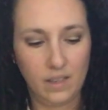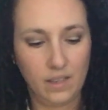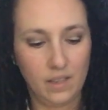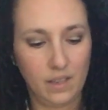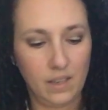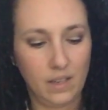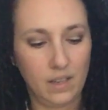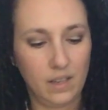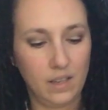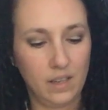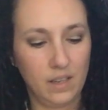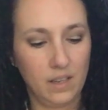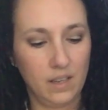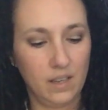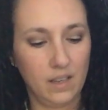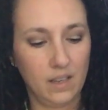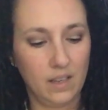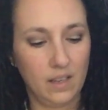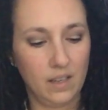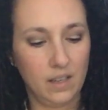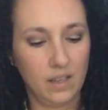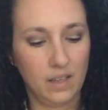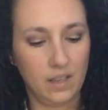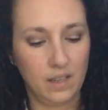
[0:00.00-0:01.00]

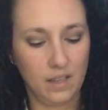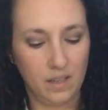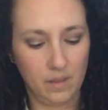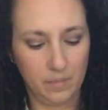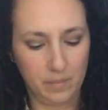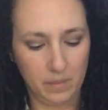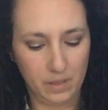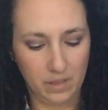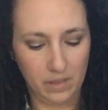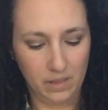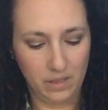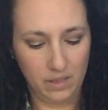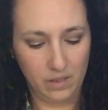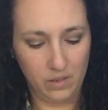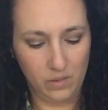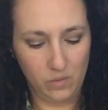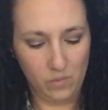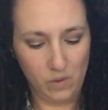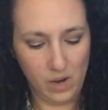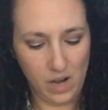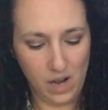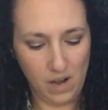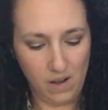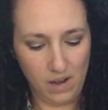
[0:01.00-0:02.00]

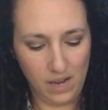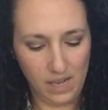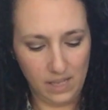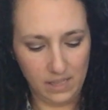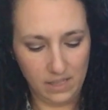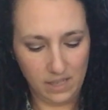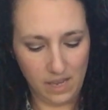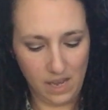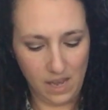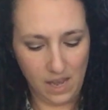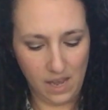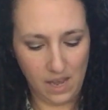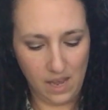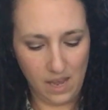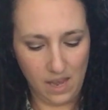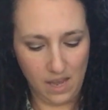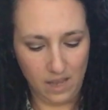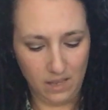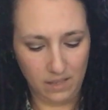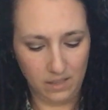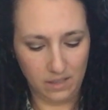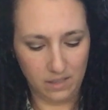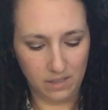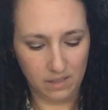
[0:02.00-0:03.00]
Where is
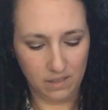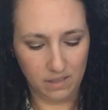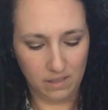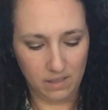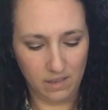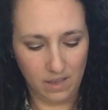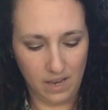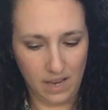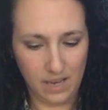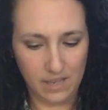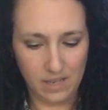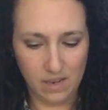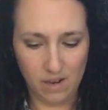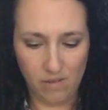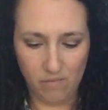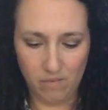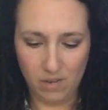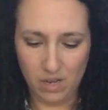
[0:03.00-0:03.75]
it? I don't